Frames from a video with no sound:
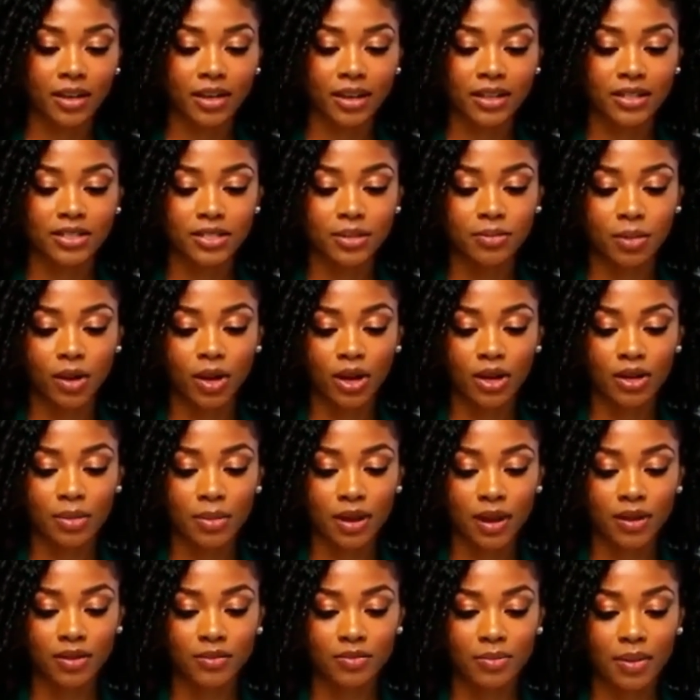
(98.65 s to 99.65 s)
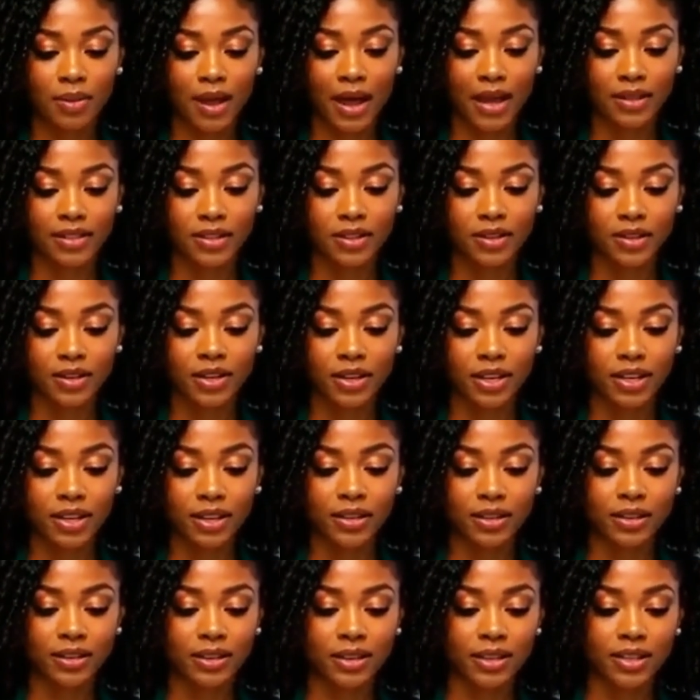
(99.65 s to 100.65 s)
A small amount of
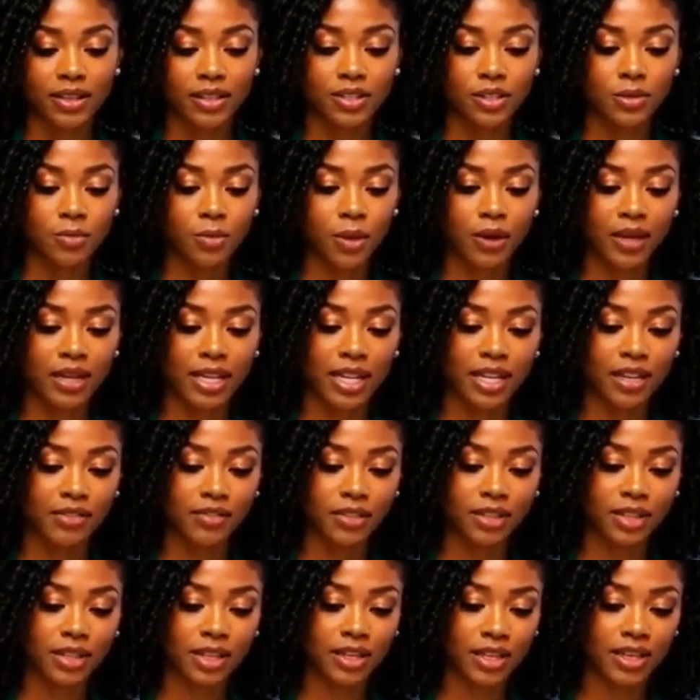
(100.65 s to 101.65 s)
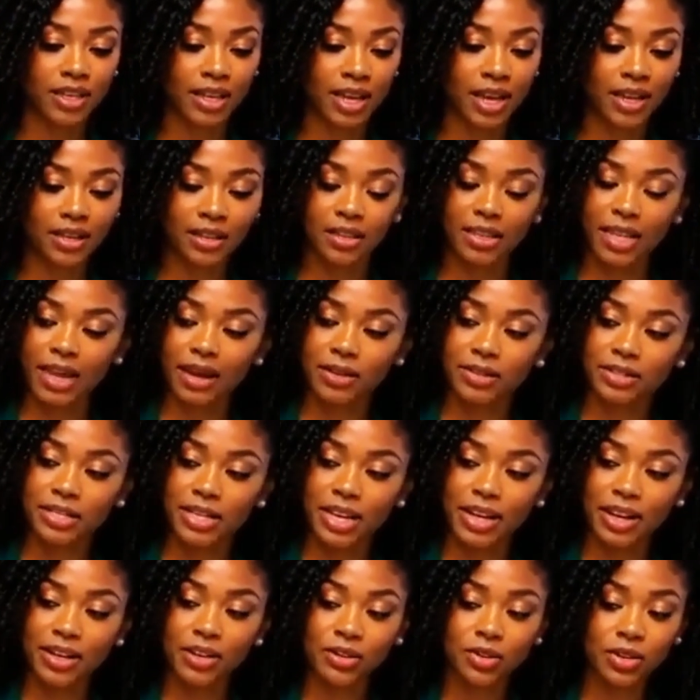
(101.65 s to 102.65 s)
bacteria is spread evenly and allowed
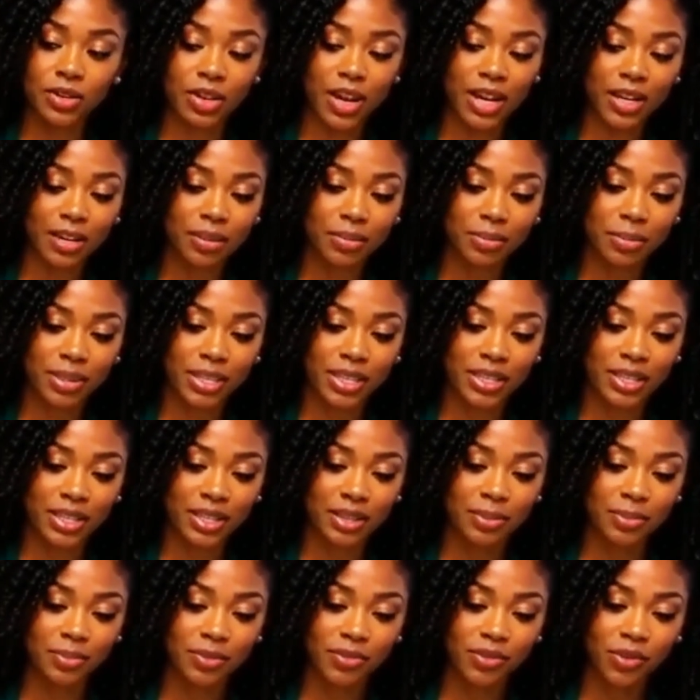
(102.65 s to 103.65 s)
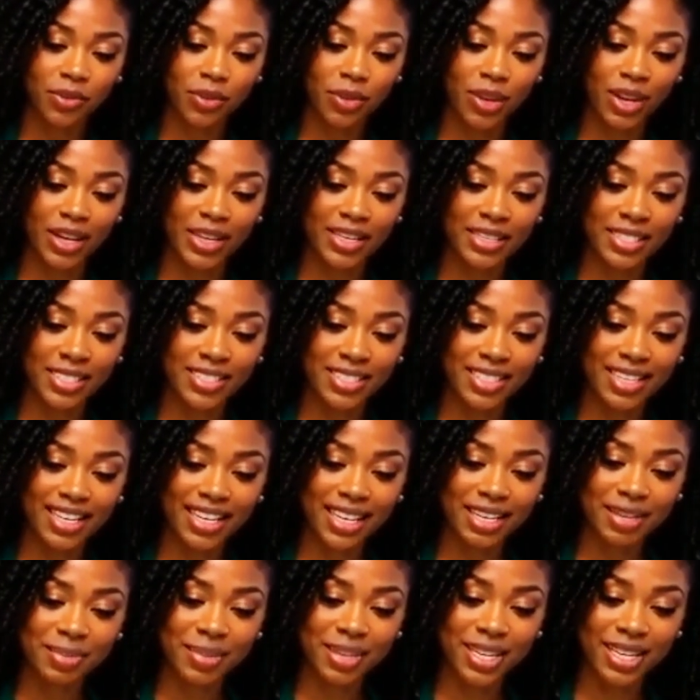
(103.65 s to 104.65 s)
to air dry completely before any
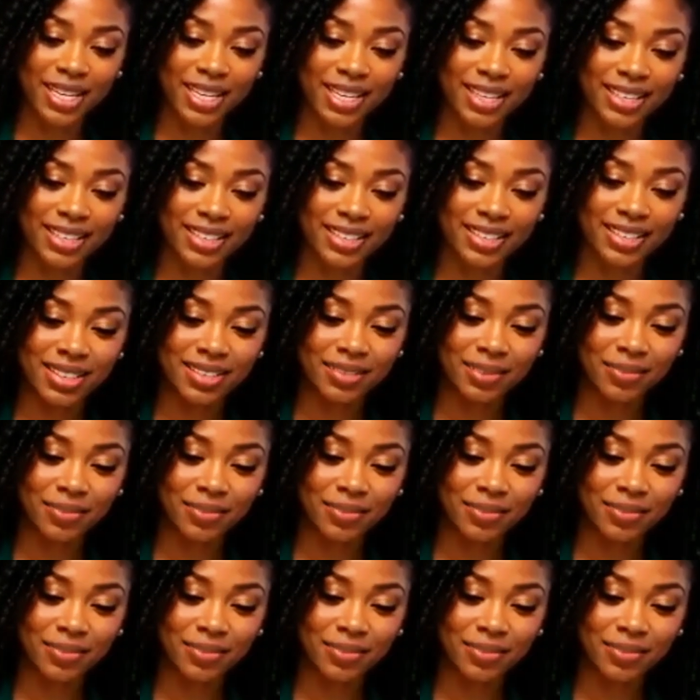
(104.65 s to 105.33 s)
staining begins.